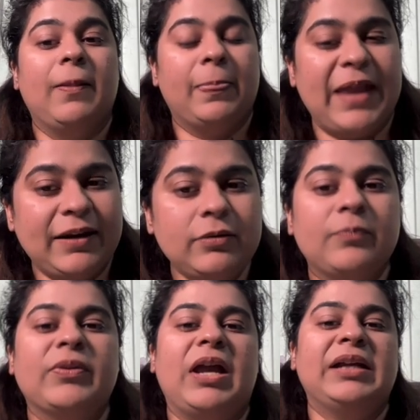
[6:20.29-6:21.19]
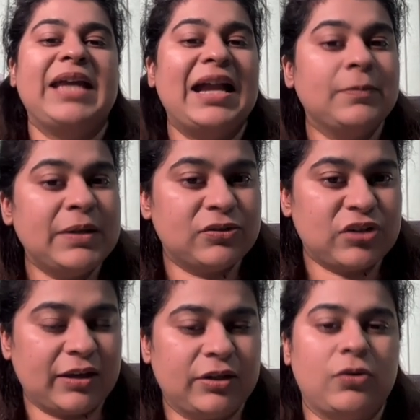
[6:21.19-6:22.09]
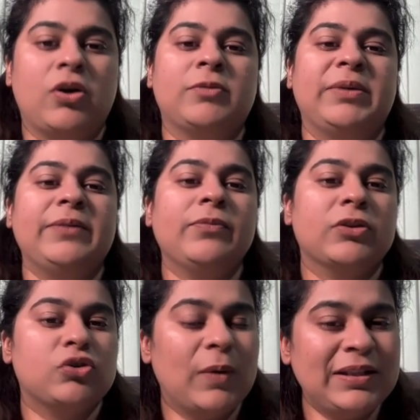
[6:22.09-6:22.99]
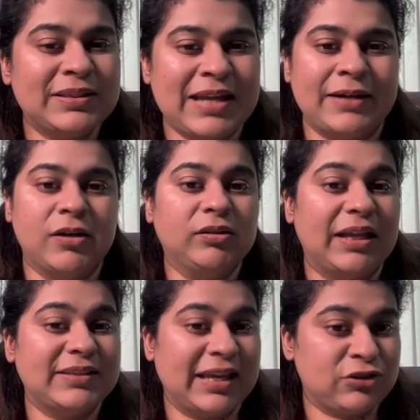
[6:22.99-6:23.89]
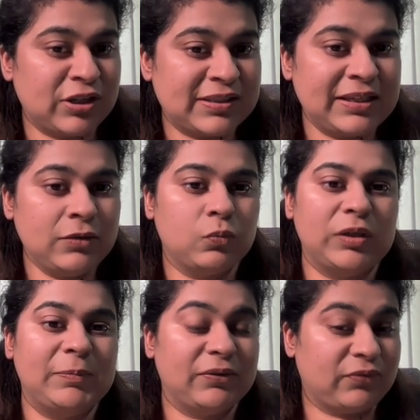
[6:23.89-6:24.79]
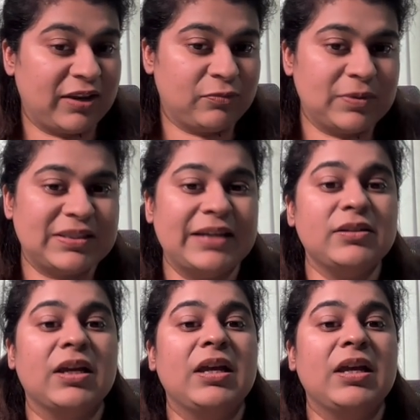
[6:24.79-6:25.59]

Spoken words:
Then academic track record mein 12th standard, that's HSC, will be 5%.